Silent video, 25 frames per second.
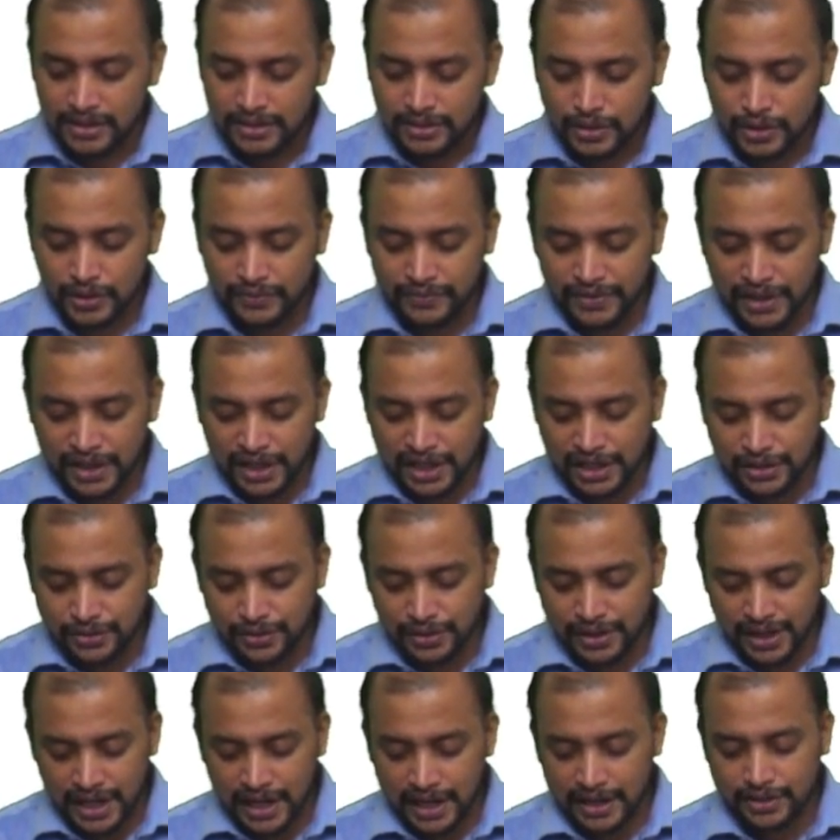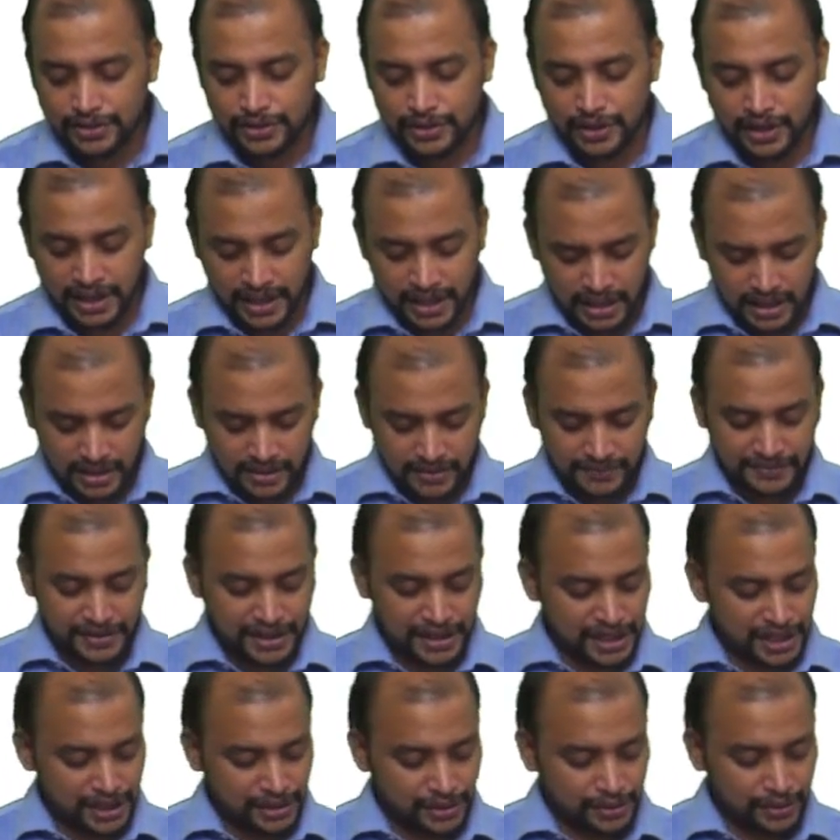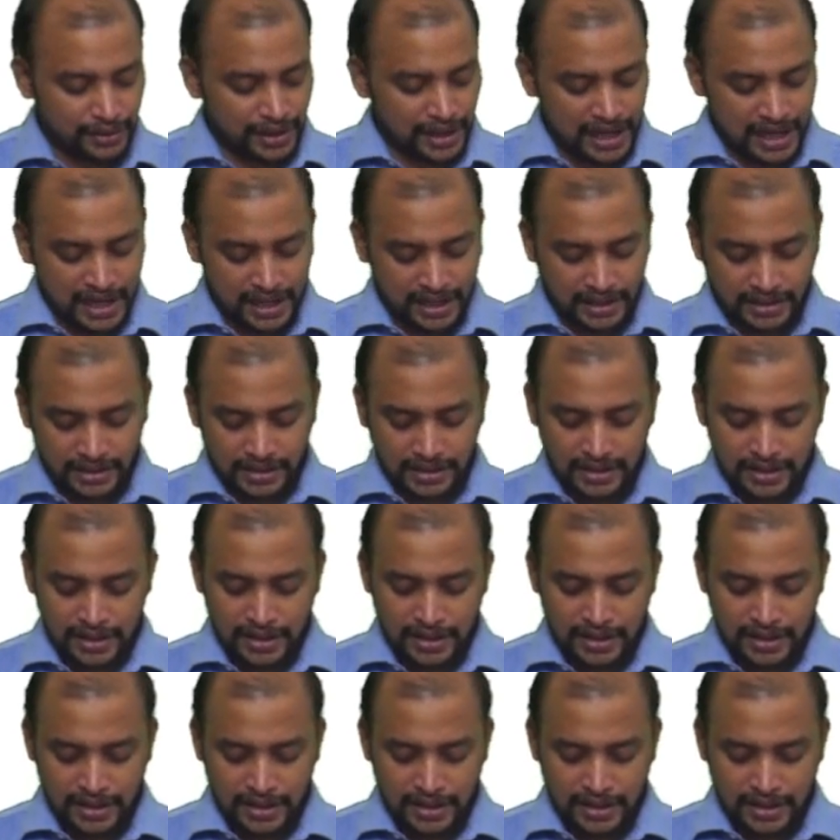So we need to deduct. Sorry, we need to deduct.